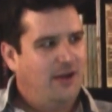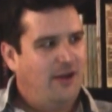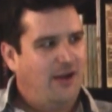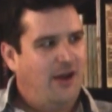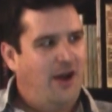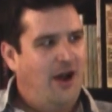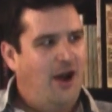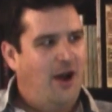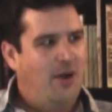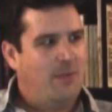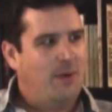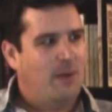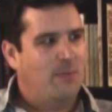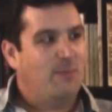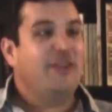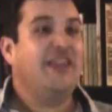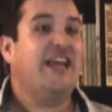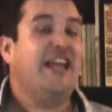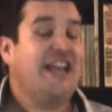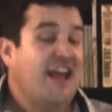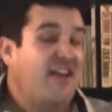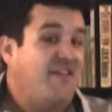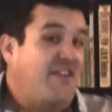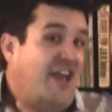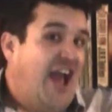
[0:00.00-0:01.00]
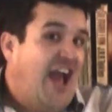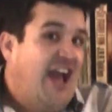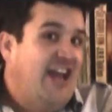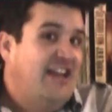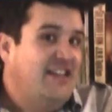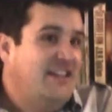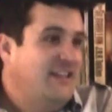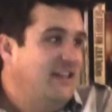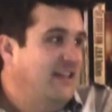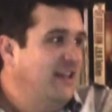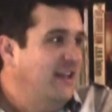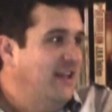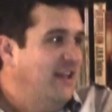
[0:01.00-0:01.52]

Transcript: Um, but then I've so had, you're not